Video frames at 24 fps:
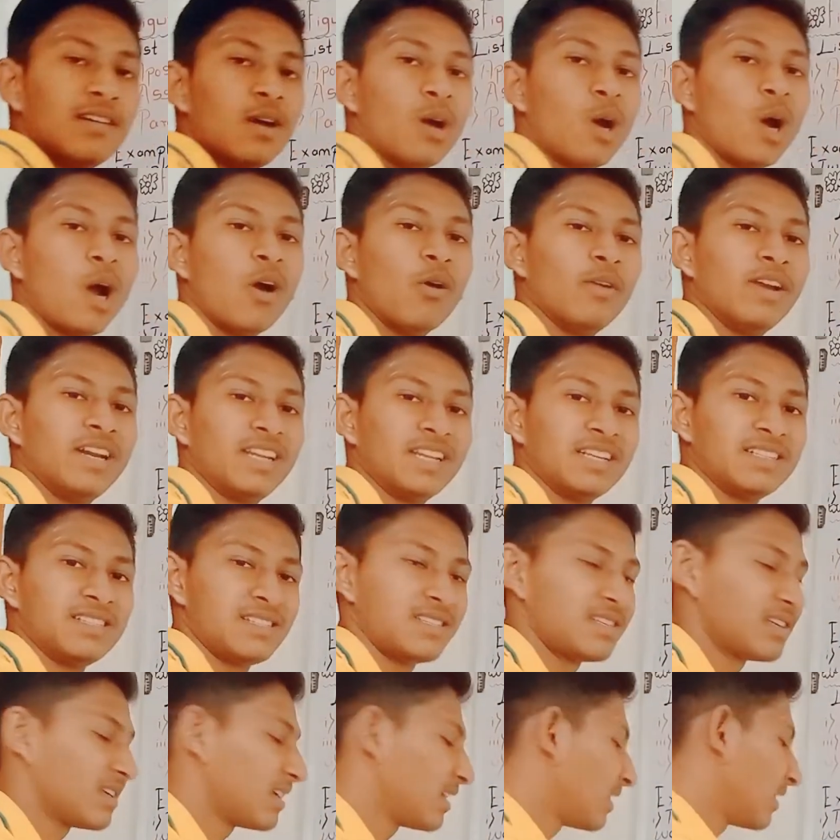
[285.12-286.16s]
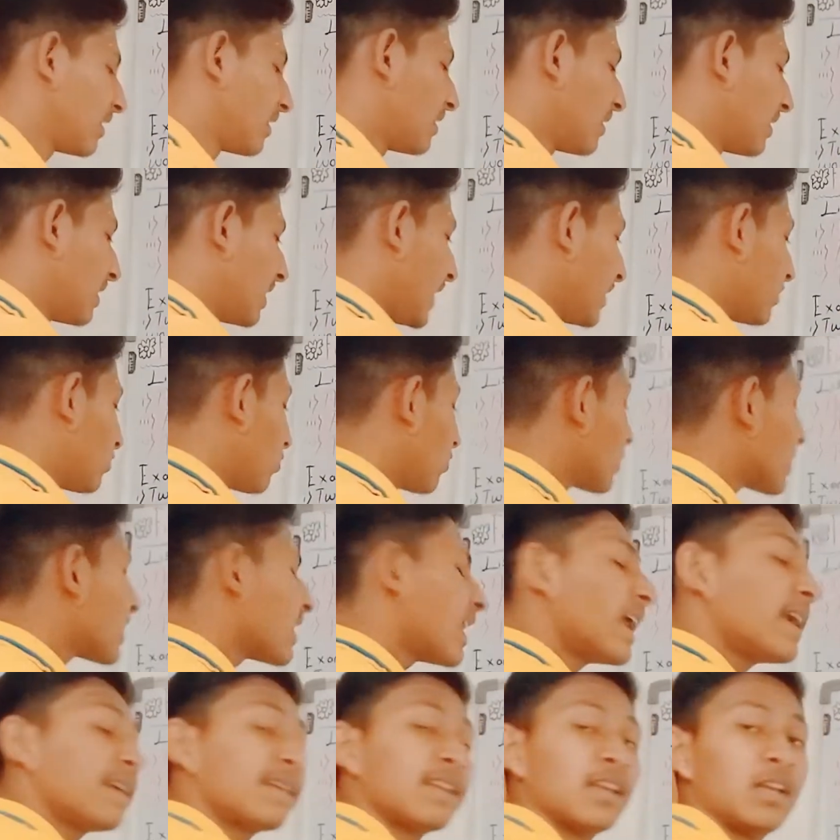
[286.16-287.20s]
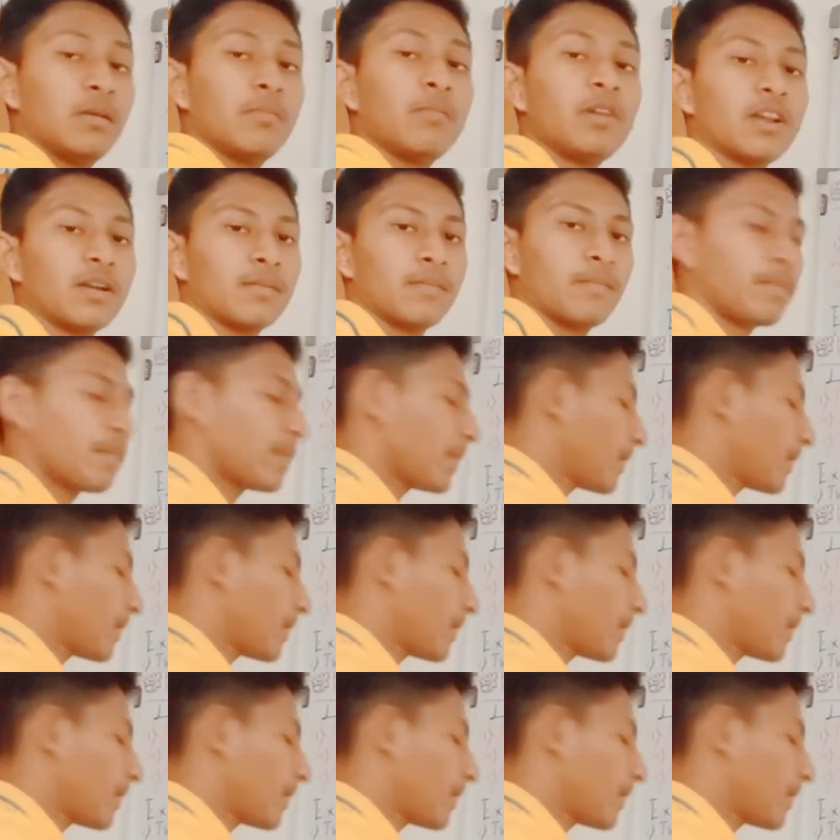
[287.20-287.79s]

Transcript: How it is? It will create humor,